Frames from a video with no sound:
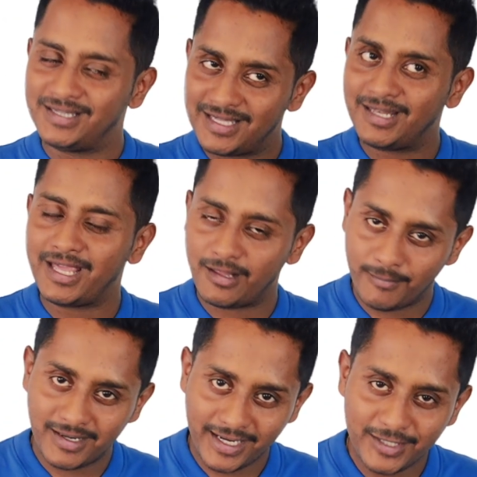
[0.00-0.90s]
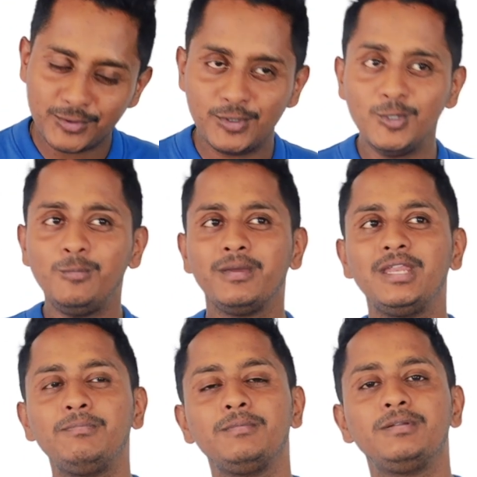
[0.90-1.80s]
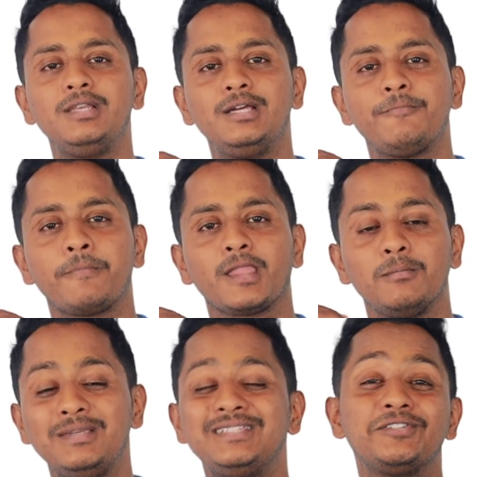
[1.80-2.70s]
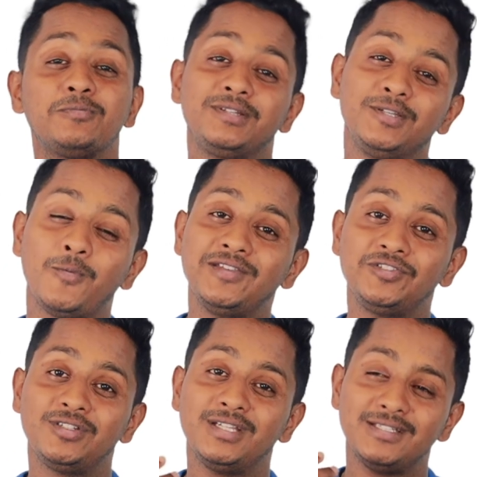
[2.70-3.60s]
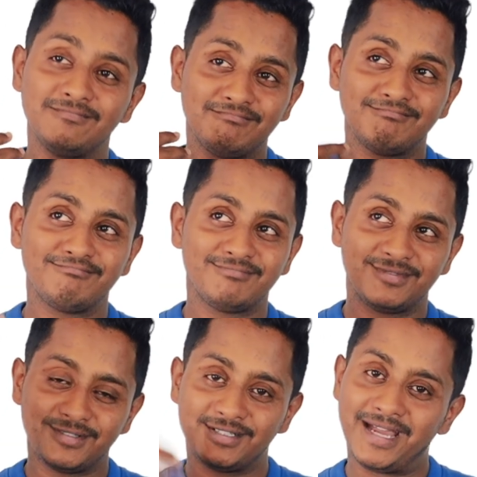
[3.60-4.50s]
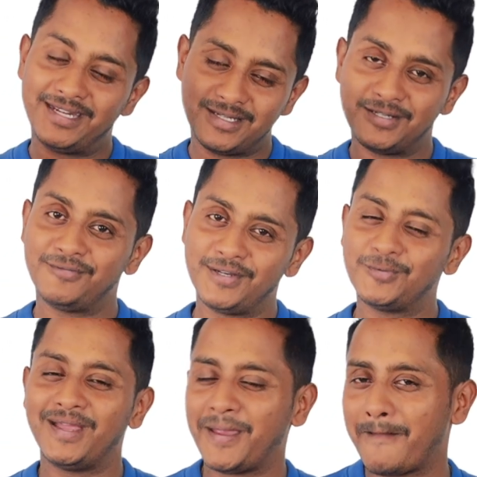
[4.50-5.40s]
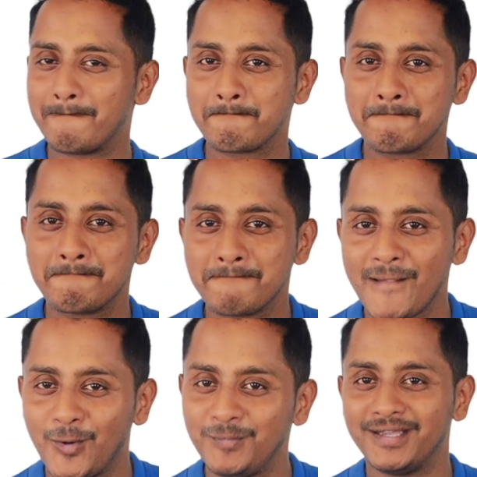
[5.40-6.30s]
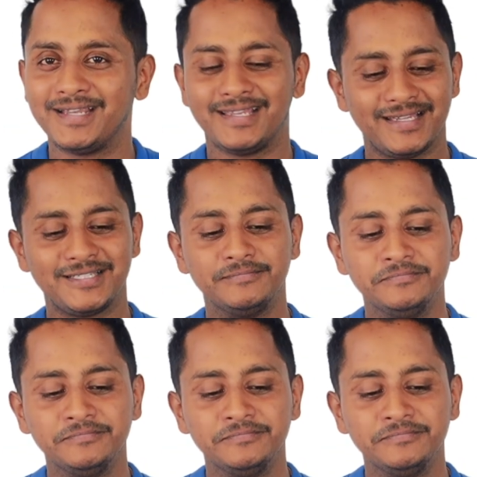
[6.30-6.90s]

Like I told you, many people misinterpret the question and write in a different way. Hope you are getting it.